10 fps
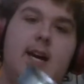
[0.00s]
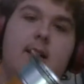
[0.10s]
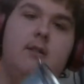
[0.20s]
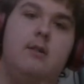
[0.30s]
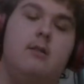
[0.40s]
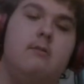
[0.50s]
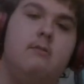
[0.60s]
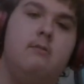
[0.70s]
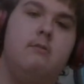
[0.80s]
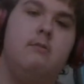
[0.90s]
hand,
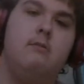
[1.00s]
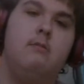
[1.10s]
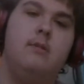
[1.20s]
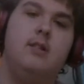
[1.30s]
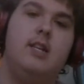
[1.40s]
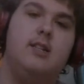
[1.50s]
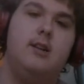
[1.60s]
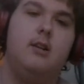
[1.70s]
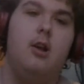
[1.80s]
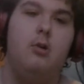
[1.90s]
and says
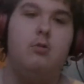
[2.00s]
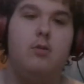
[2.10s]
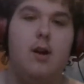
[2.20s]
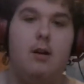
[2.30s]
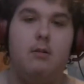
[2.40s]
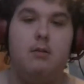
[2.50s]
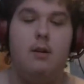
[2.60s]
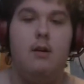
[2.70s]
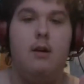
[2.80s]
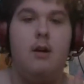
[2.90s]
in a low growl,
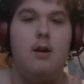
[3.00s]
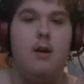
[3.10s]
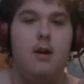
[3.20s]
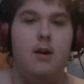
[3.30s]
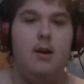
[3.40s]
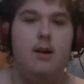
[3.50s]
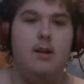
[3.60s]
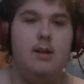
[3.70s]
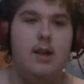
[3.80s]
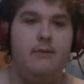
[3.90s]

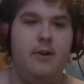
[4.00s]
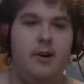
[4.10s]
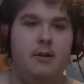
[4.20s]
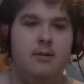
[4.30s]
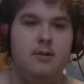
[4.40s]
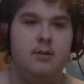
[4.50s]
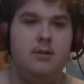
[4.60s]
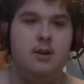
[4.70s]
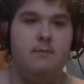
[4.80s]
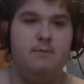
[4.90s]
Never
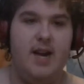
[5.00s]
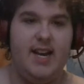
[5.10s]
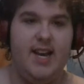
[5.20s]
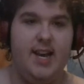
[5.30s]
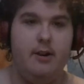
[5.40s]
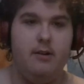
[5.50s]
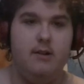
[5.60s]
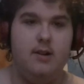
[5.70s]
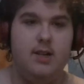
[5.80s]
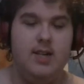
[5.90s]
come back here
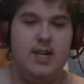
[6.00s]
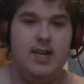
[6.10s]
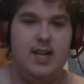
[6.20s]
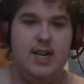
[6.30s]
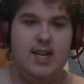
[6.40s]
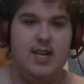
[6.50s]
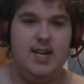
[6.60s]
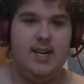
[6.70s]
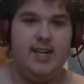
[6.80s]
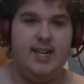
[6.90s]

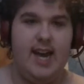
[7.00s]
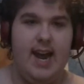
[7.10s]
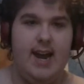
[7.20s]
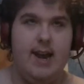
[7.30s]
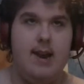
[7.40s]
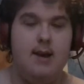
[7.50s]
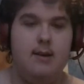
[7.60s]
again.